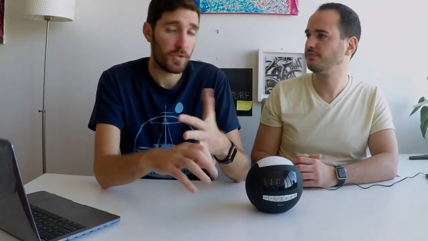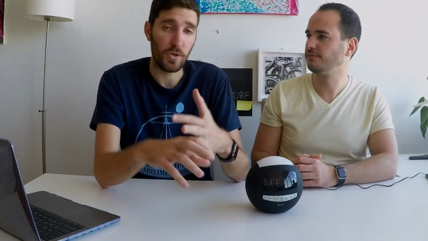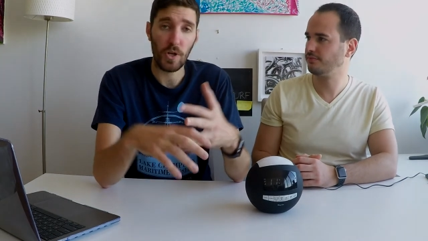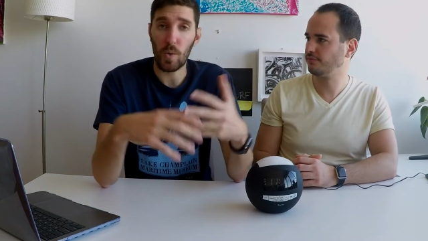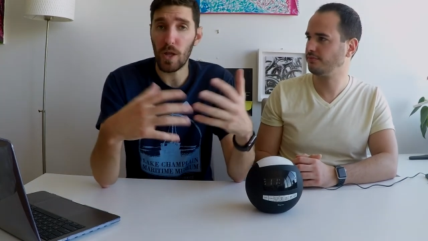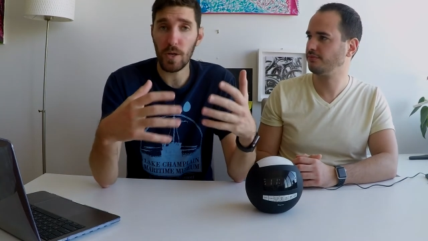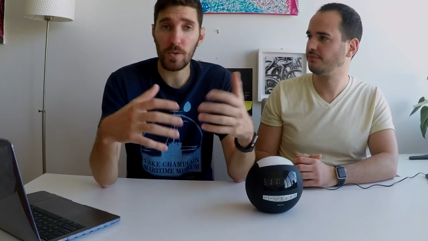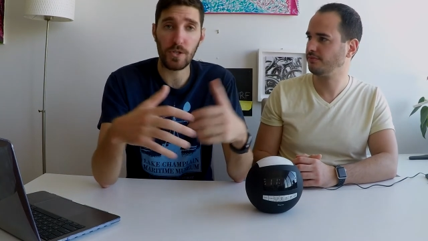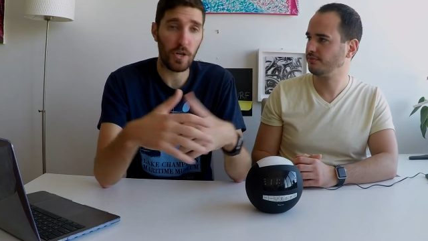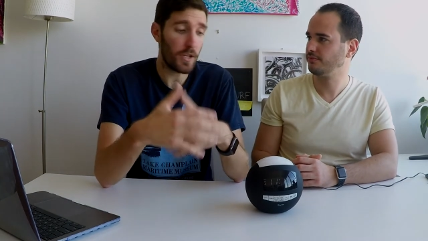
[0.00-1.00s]
Speaker 1: So the quality
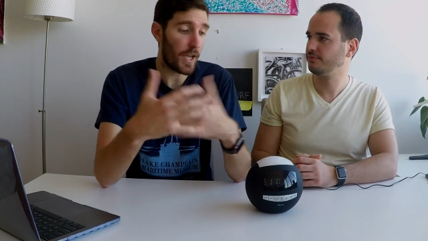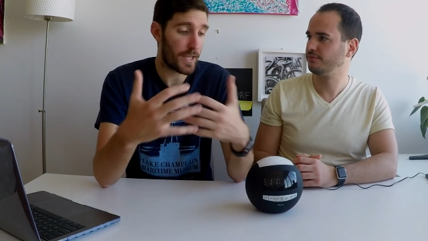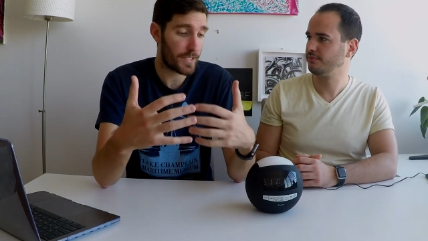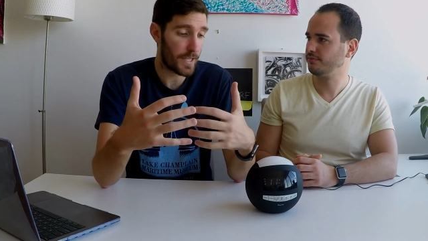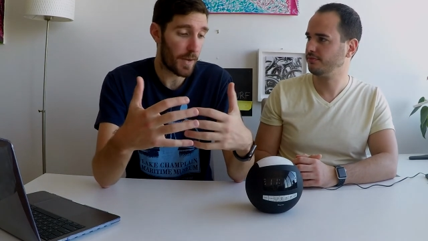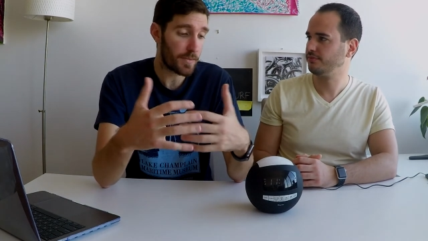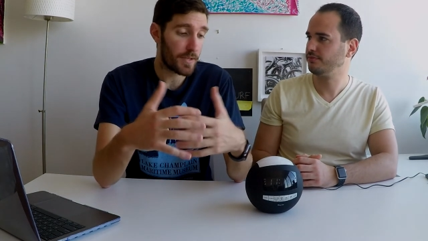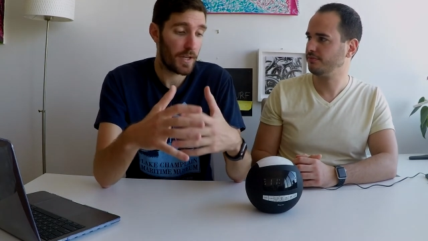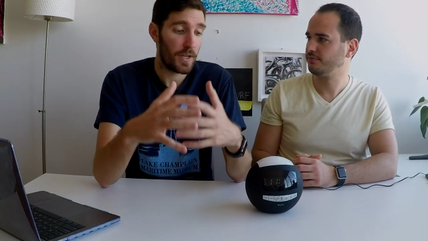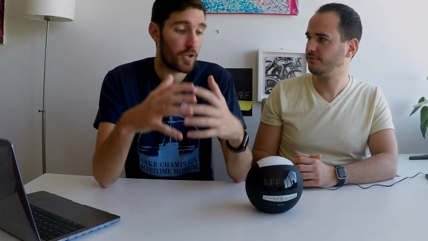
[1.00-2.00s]
was good, except
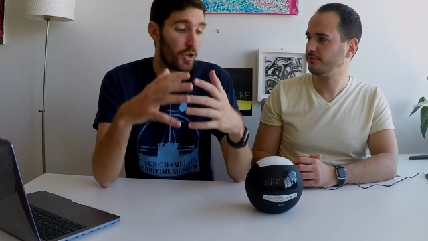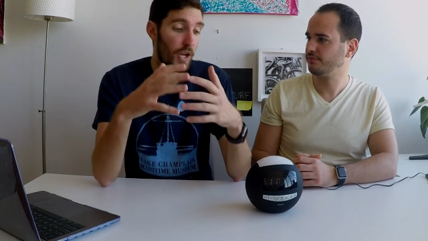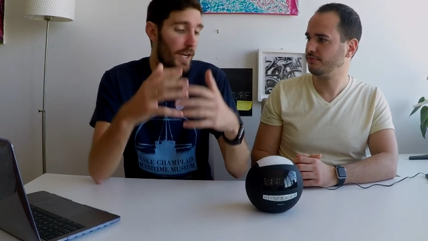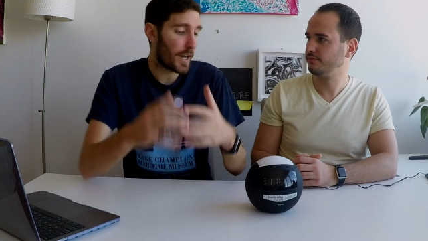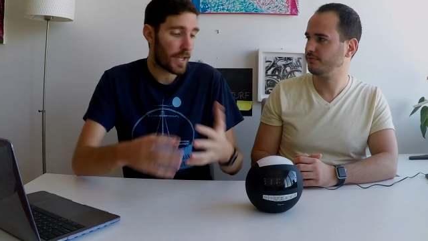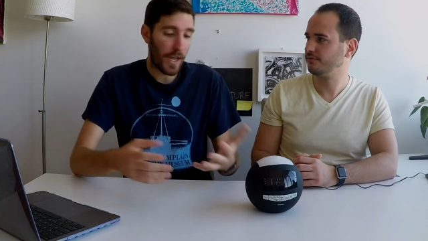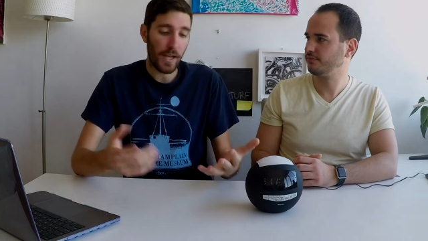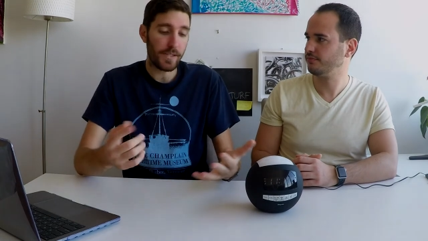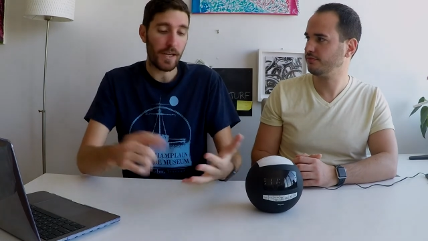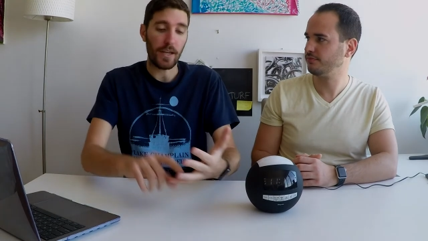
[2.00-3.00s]
you're not gonna
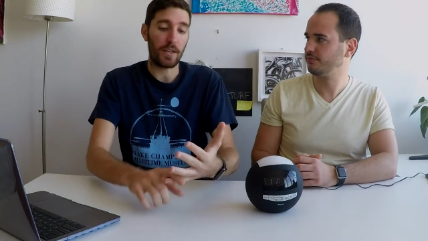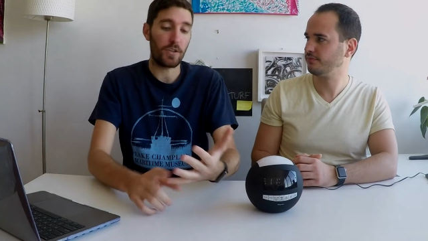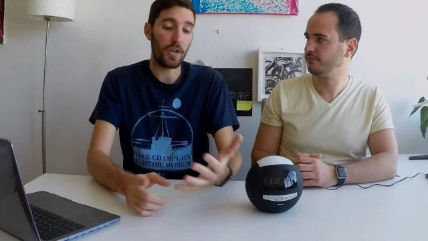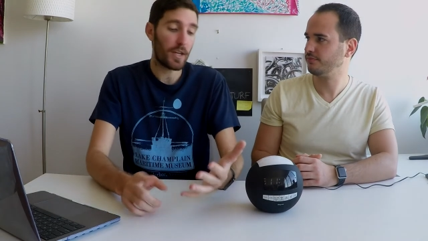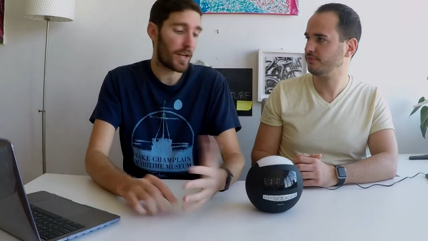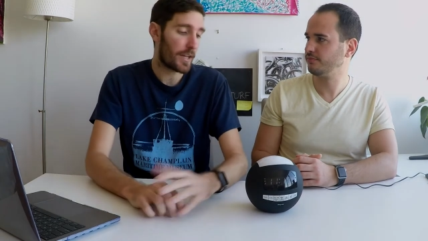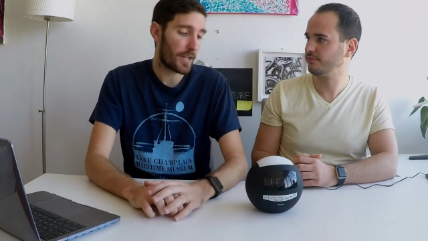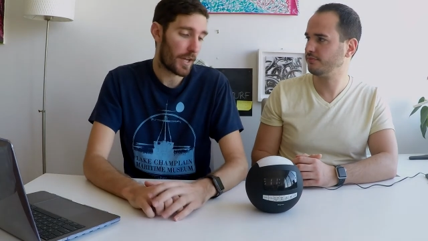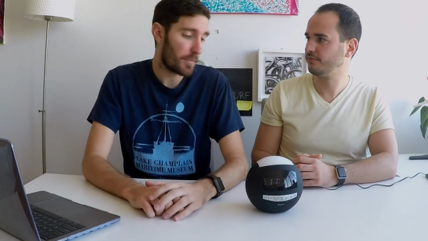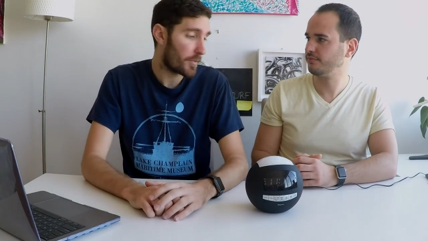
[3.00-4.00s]
get like you're not gonna
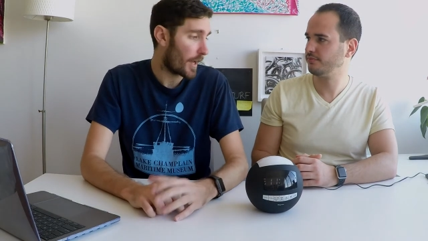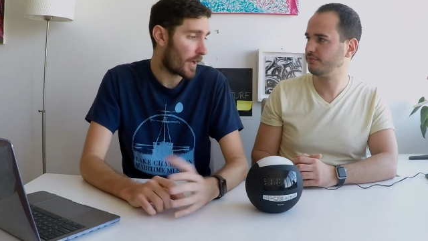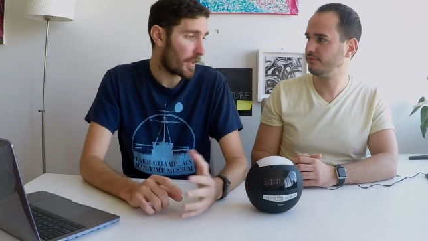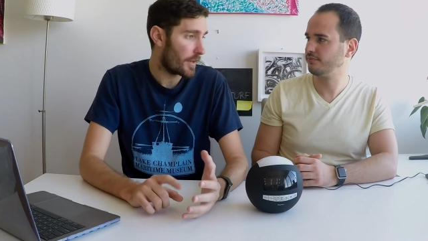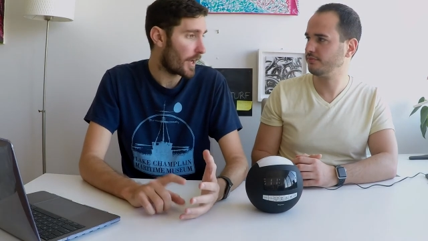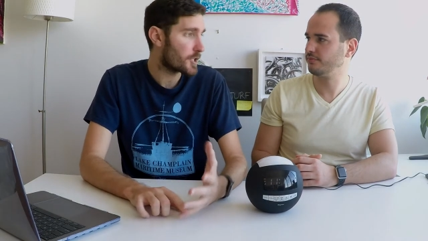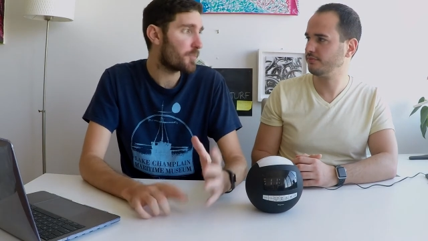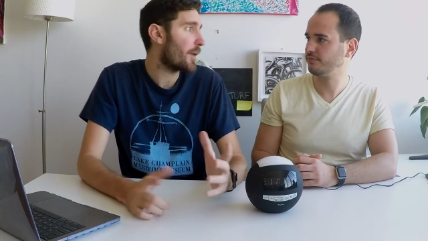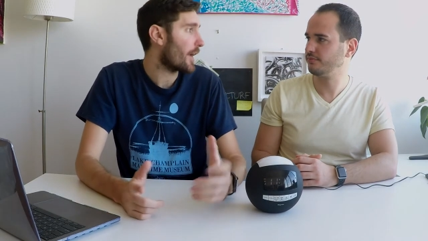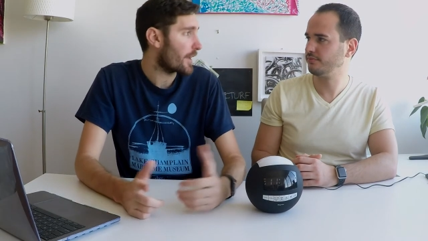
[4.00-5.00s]
get uh, nice
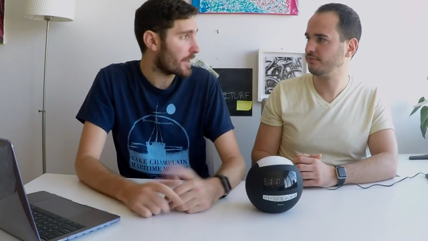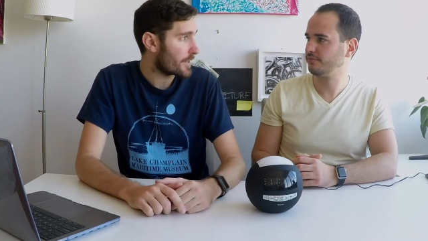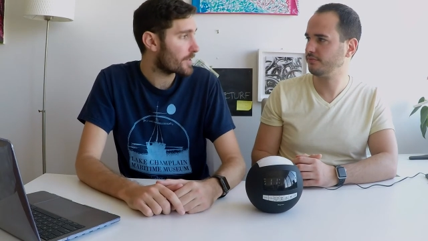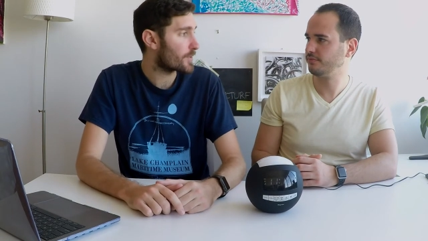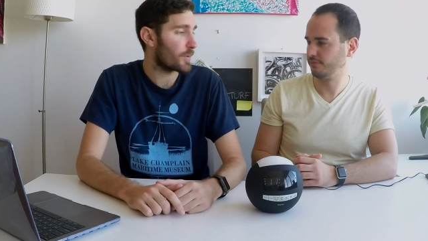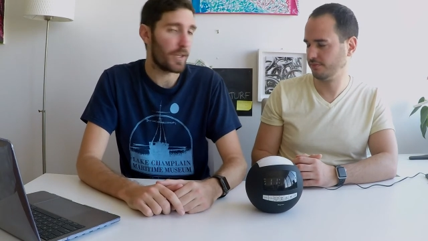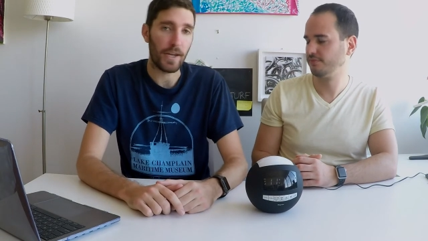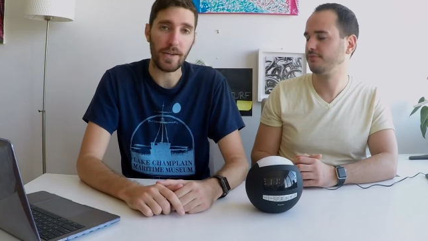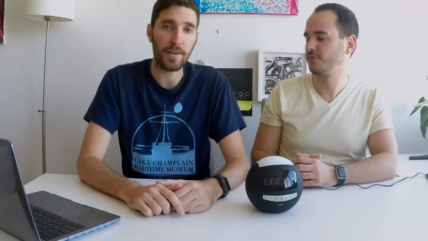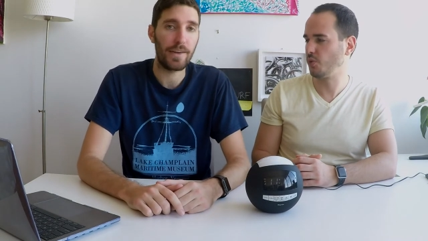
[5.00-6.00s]
bass or
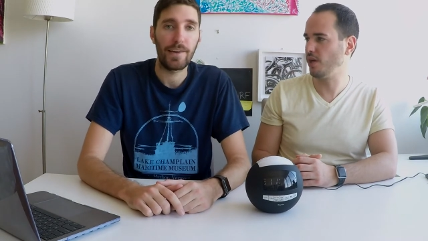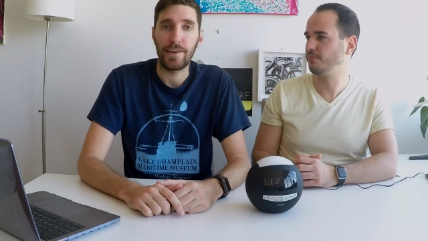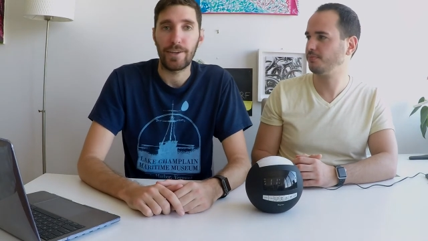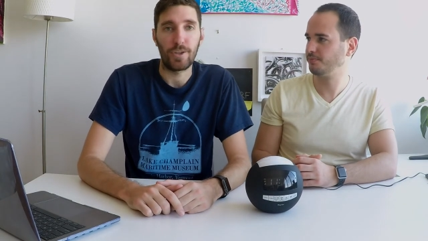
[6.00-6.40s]
like right.